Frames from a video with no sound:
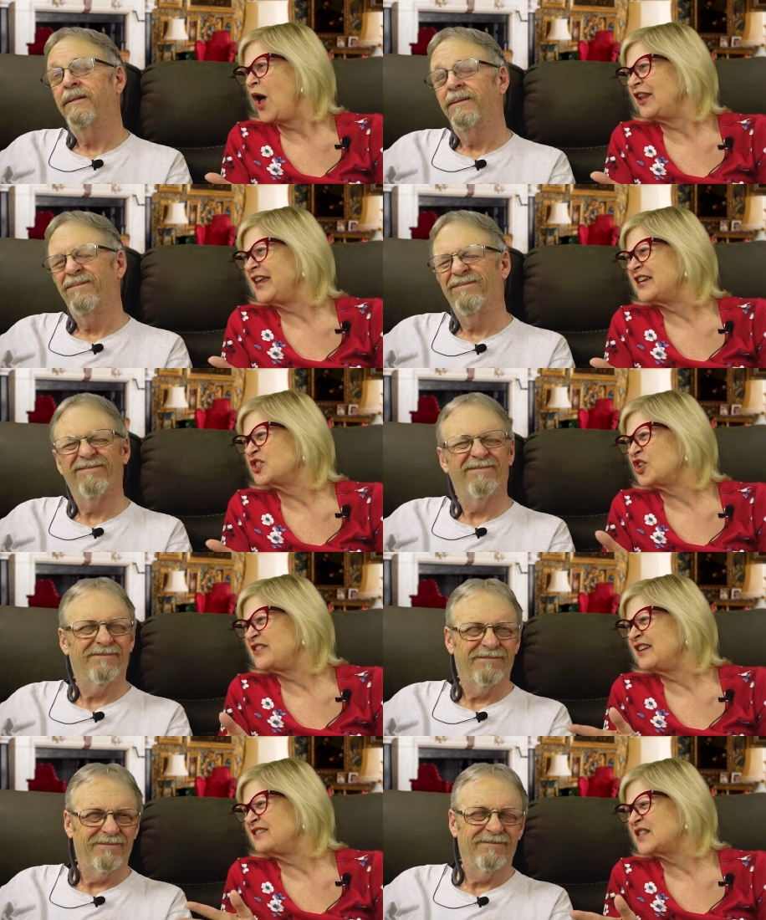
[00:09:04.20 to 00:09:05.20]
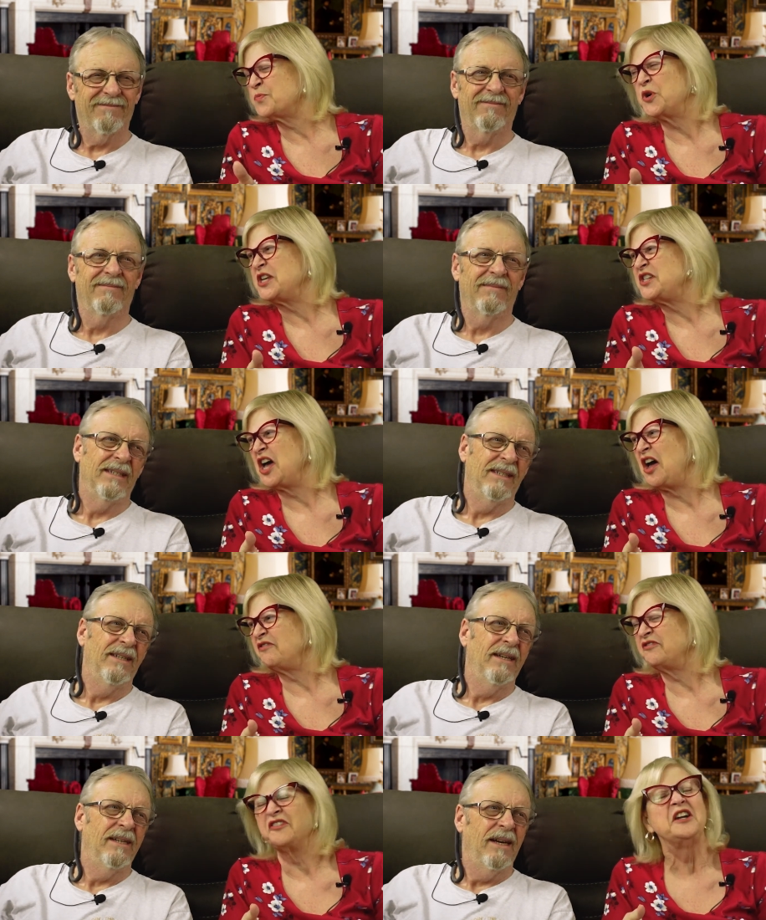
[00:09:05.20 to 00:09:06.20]
Speaker 1: polyester. I think that's pretty
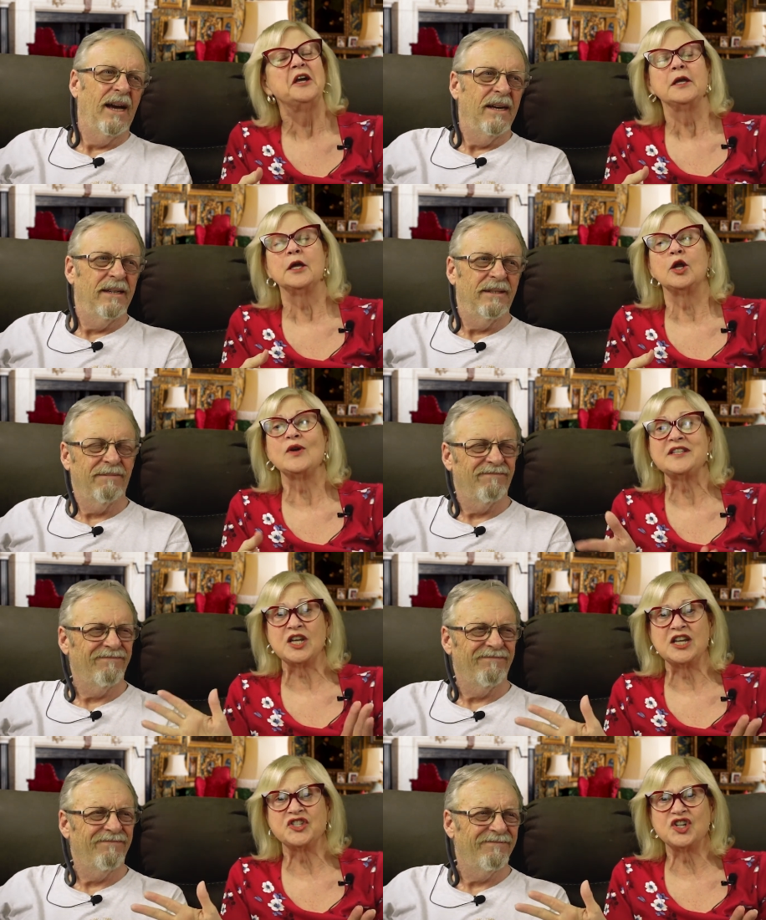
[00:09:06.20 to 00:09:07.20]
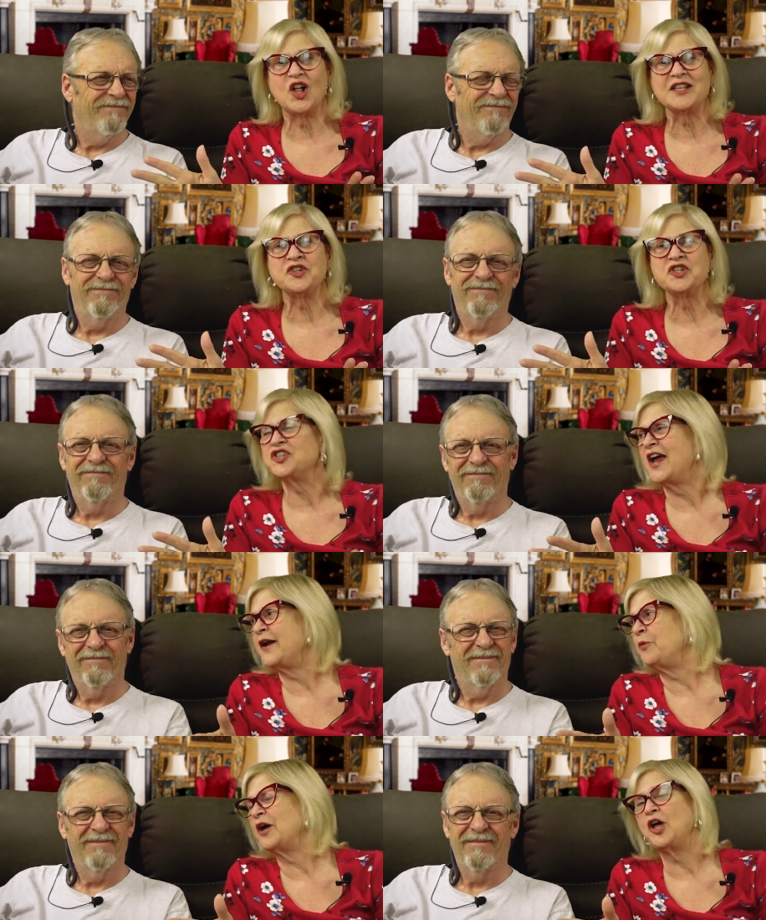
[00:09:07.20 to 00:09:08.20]
tough. You know, he's, he still hasn't
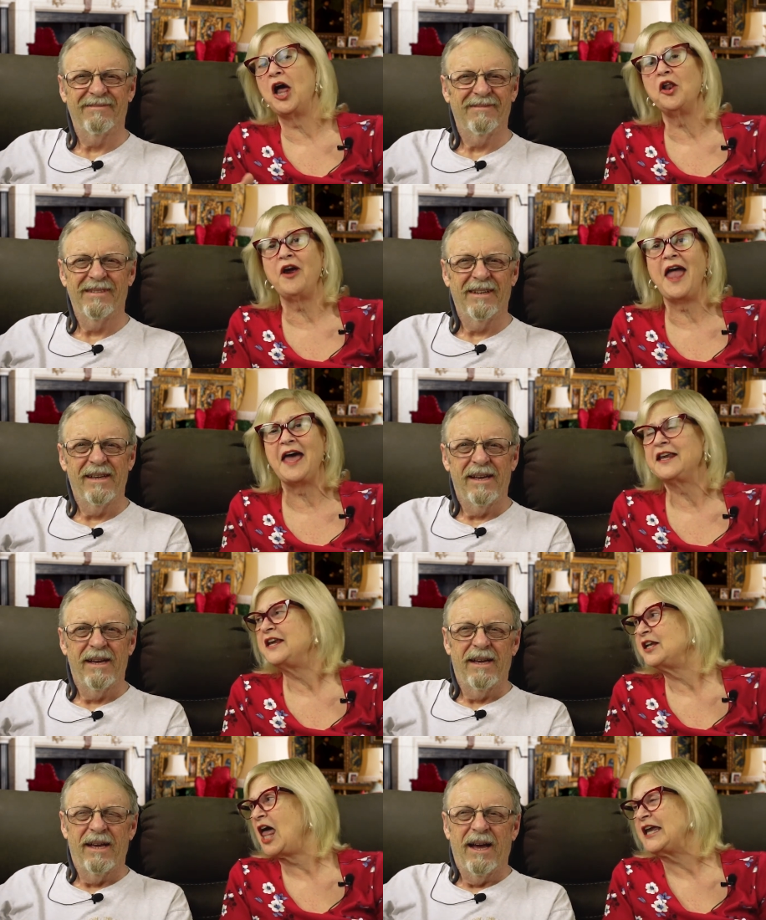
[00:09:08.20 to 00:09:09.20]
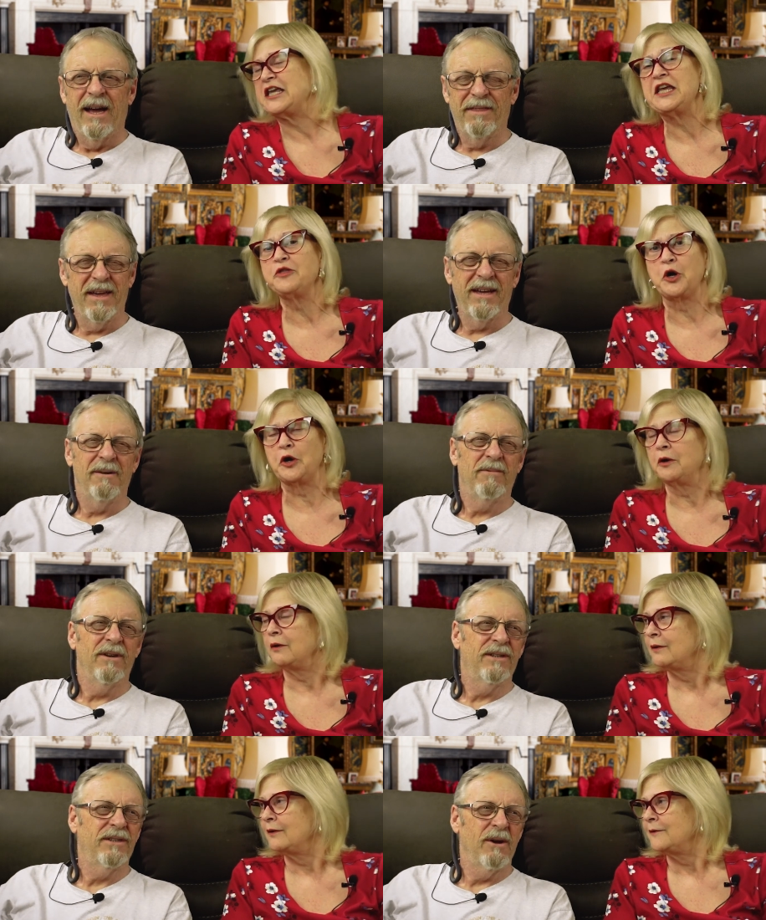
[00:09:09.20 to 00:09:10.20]
decided what color hat he'd like I either. I think I'm
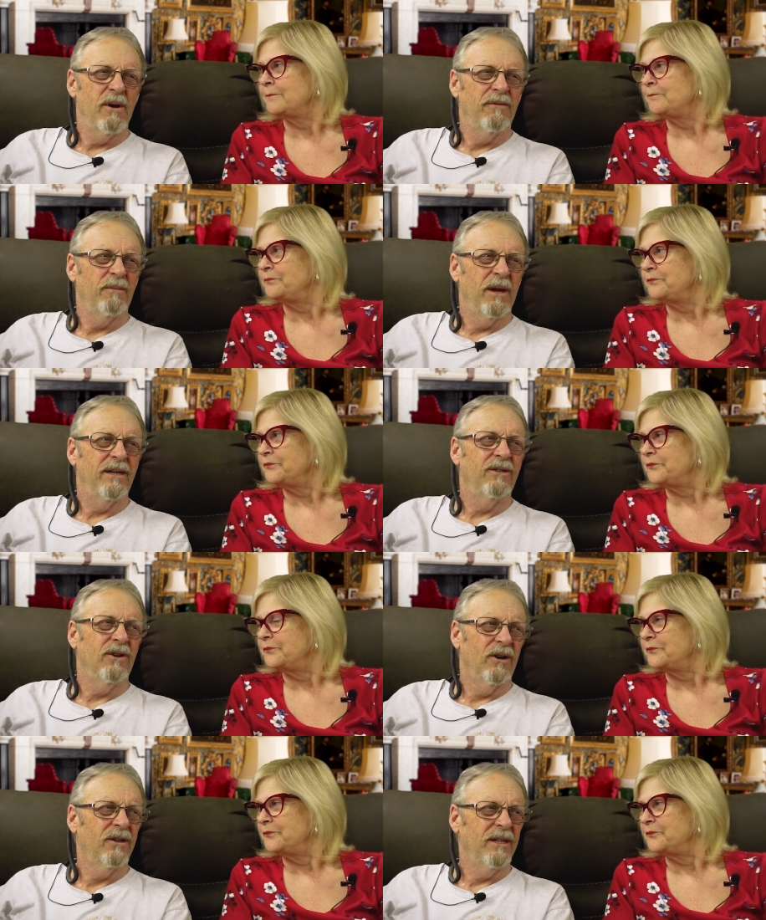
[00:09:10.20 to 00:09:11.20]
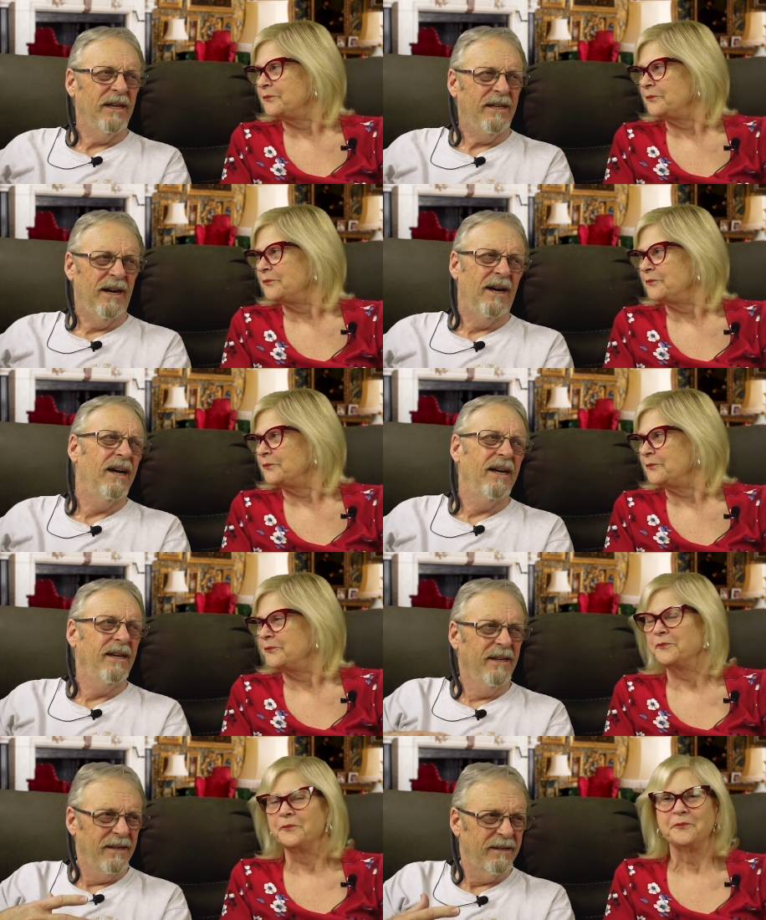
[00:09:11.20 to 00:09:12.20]
going
Speaker 2: to stay away from like darkly
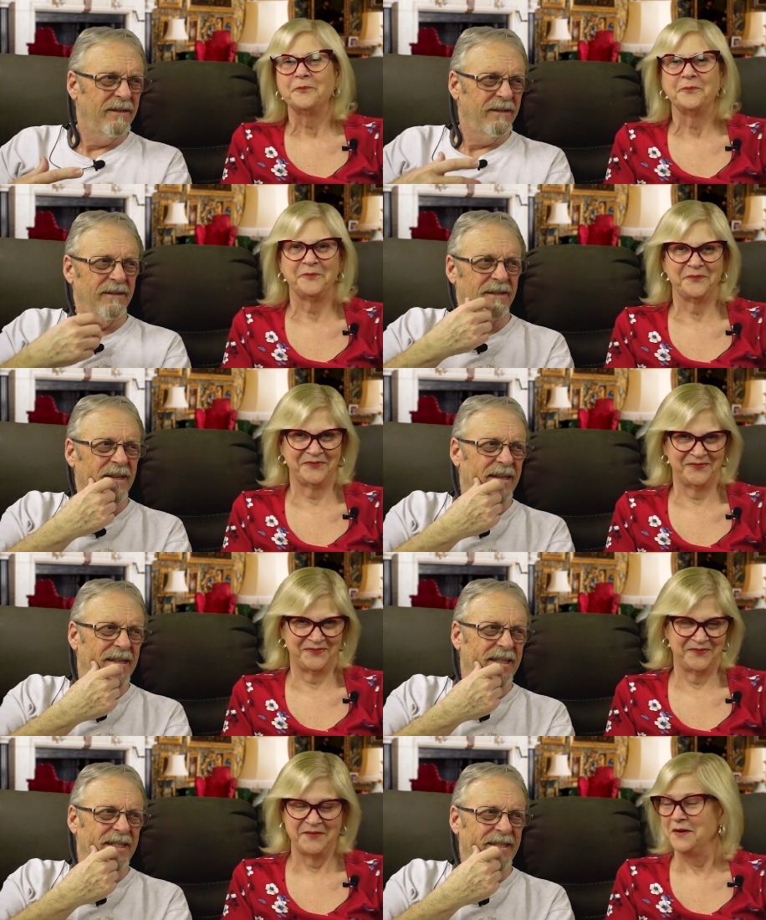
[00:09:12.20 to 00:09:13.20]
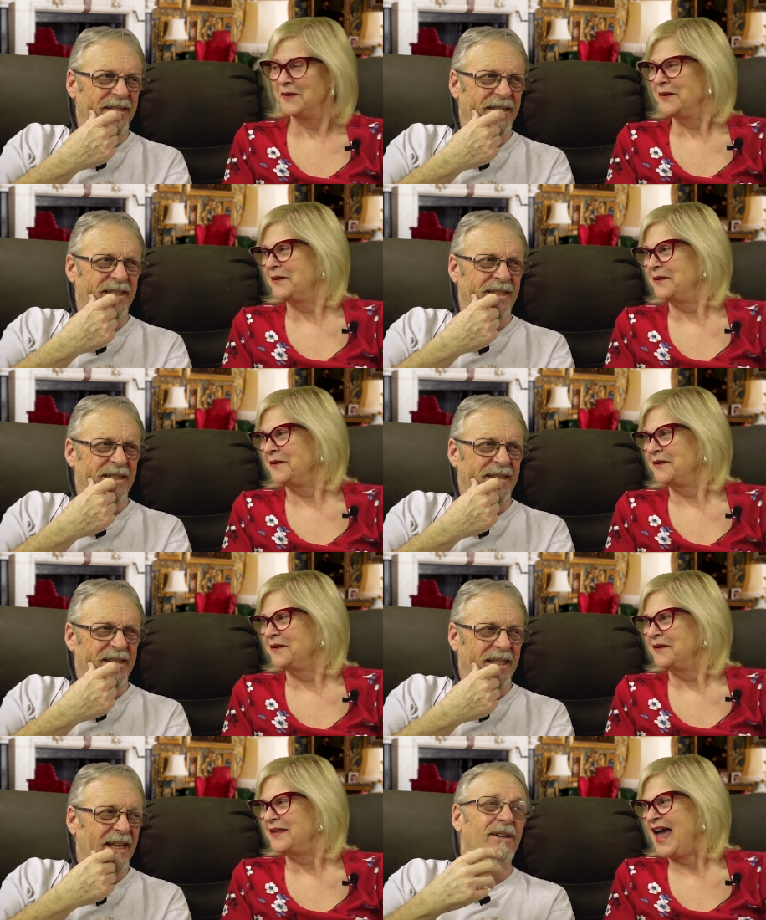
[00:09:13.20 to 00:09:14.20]
dyed. Uh,
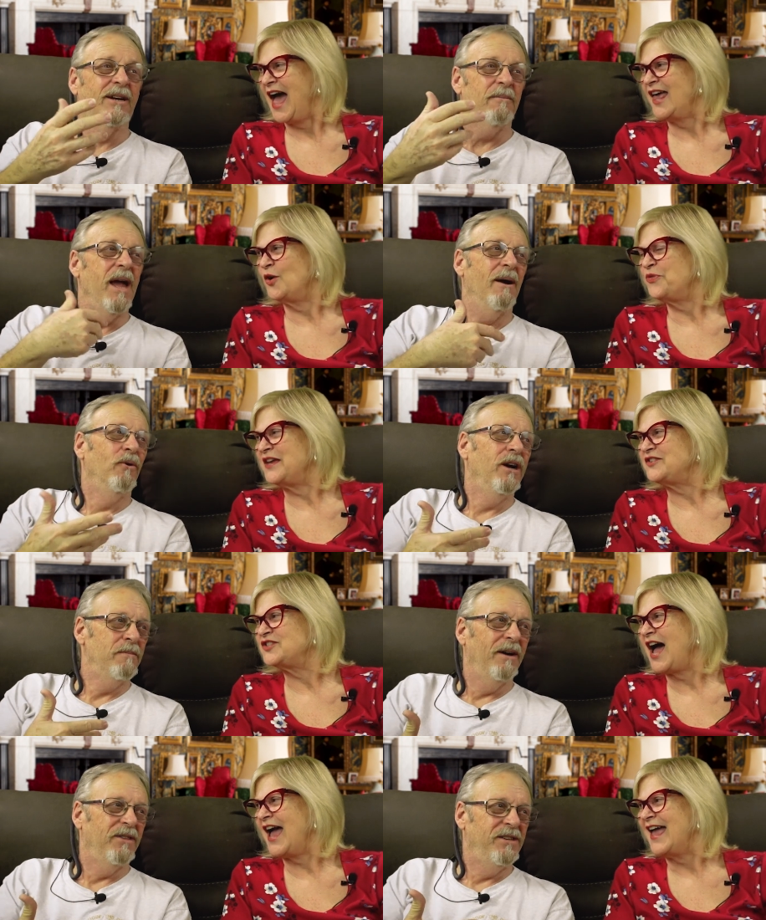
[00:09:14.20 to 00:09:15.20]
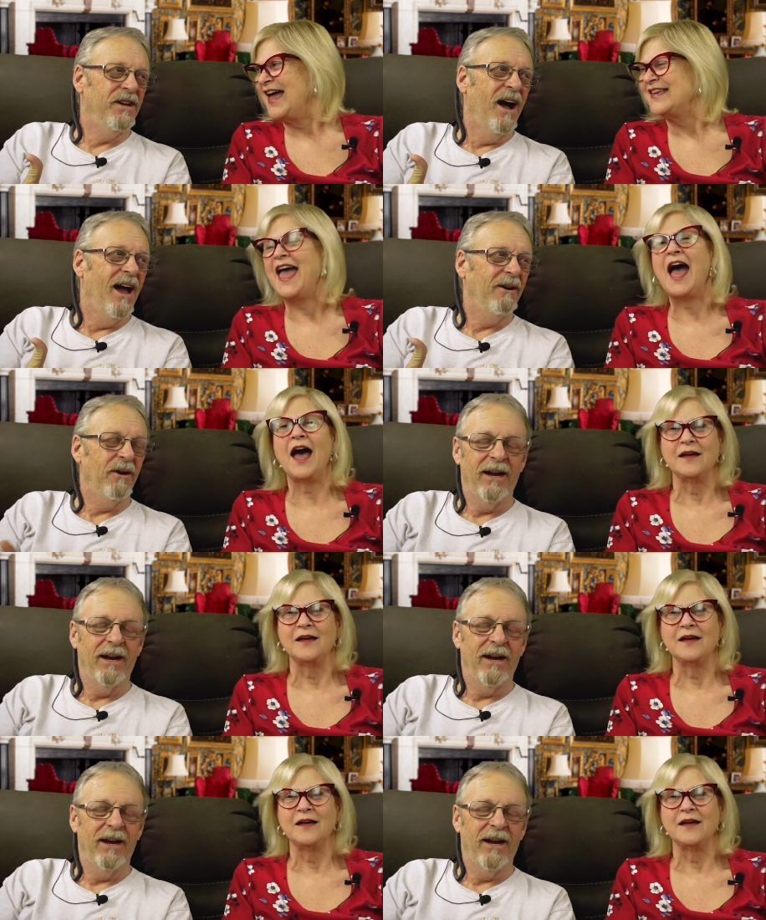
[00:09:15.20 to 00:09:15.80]
yeah, I don't I'm worried dye, about the dye, yeah,